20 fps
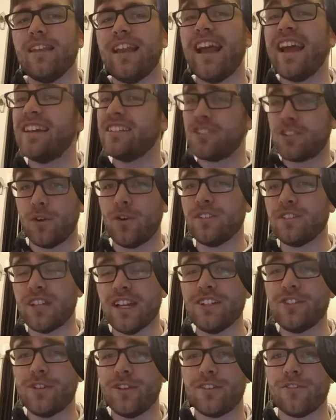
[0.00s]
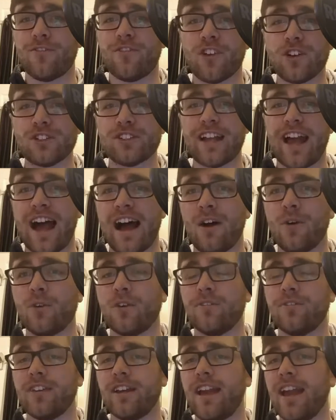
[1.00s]
So essentially the first hour
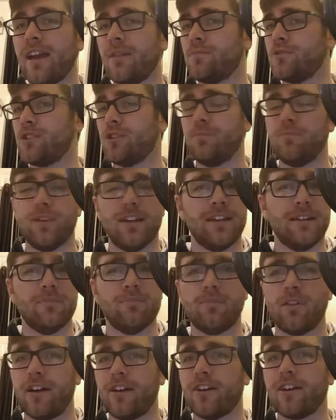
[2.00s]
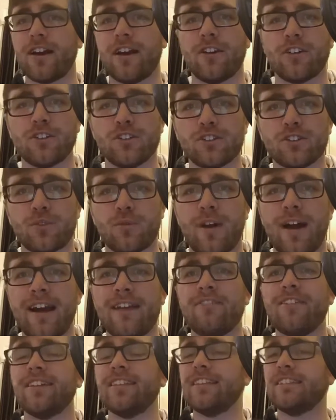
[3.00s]
of the game should be player characters
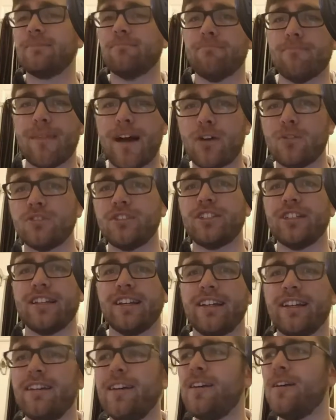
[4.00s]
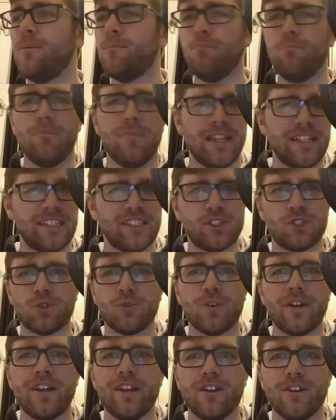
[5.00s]
arriving, this mounting
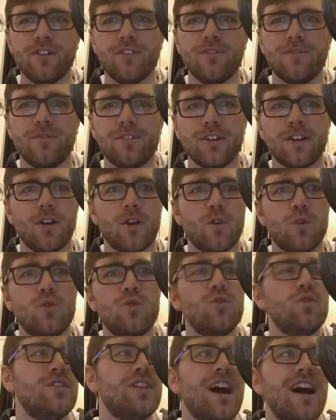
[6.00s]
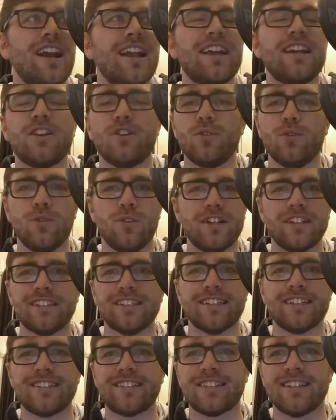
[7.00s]
mystery of, you know, who done it, who is
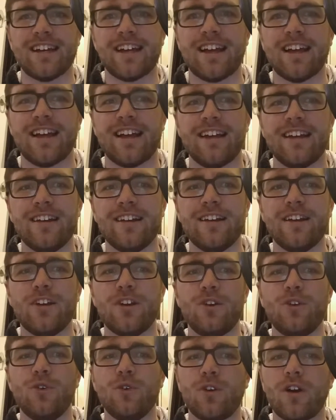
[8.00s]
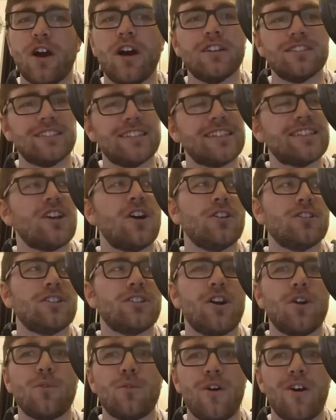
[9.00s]
it, who caused this all to
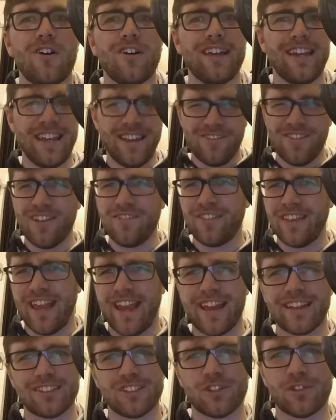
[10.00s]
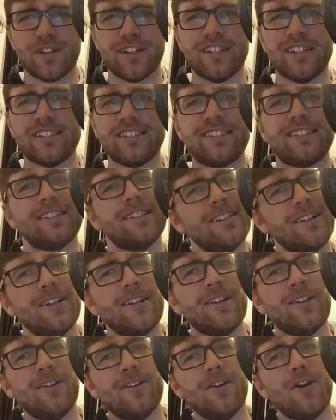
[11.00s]
go wrong. Even if the answer is
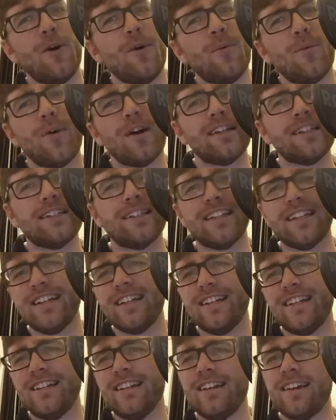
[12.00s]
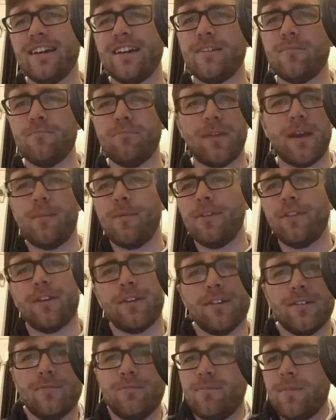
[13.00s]
no one did, maybe
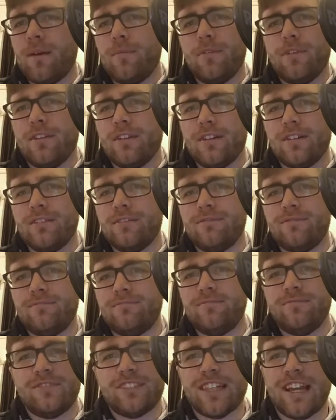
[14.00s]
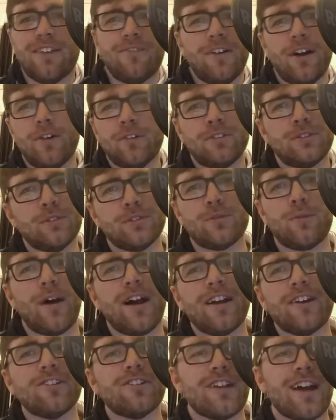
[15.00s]
the safe house was
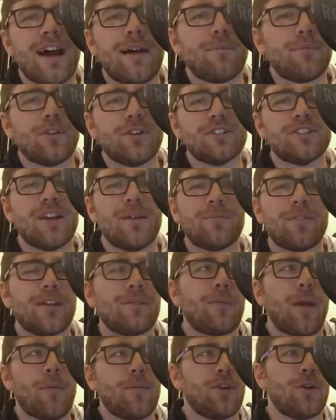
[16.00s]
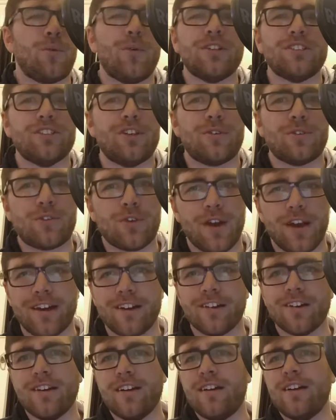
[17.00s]
wiretapped or something. Maybe there was no traitor.
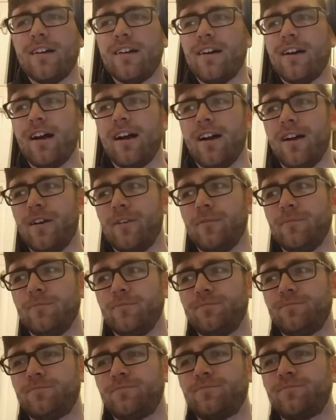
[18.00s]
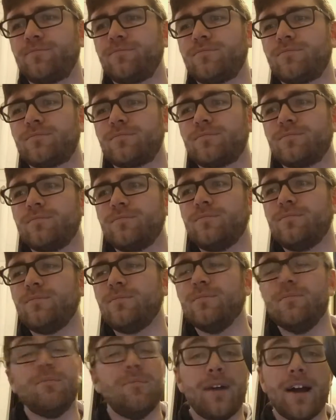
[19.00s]

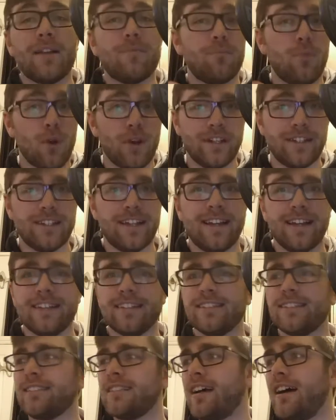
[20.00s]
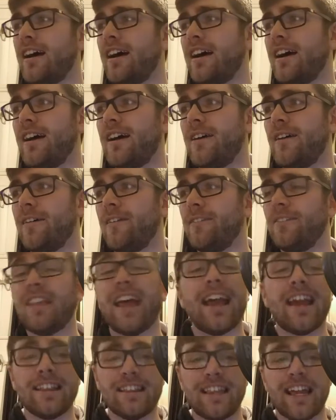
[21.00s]
But point is,
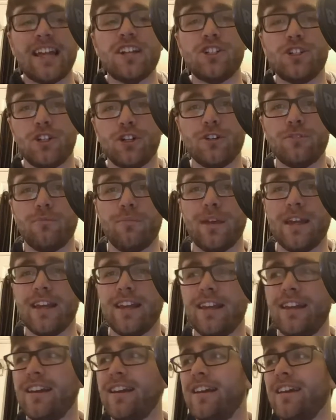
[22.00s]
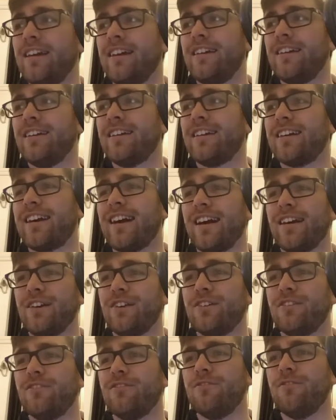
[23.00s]
they should be kind
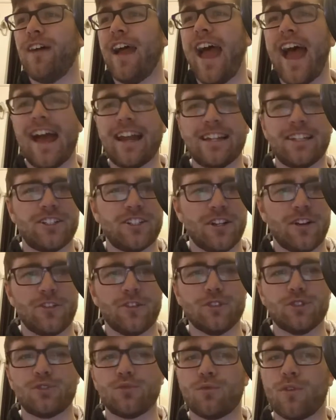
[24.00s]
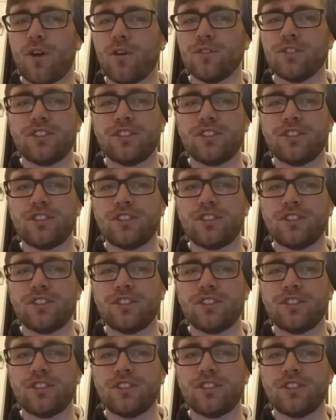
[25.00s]
of at each other's throats.